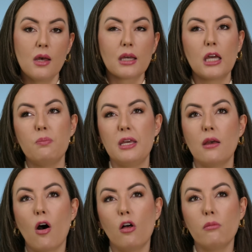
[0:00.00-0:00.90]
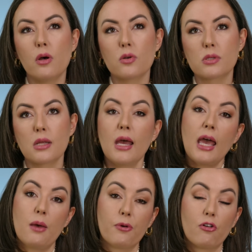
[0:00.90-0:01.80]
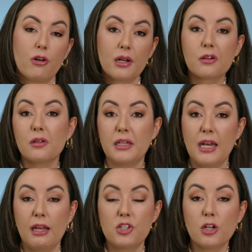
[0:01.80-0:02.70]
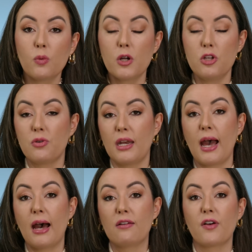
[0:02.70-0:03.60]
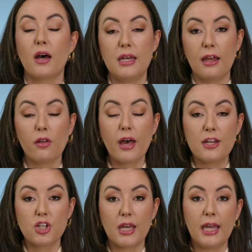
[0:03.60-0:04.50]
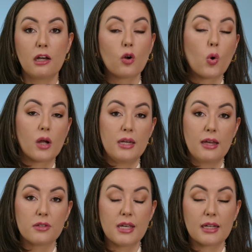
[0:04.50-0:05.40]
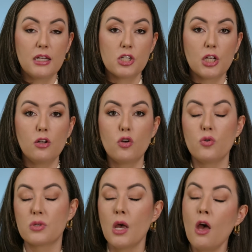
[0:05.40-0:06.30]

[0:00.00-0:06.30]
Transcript: can be almost hypocritical in nature where you can have a nail educator or a nail technician who's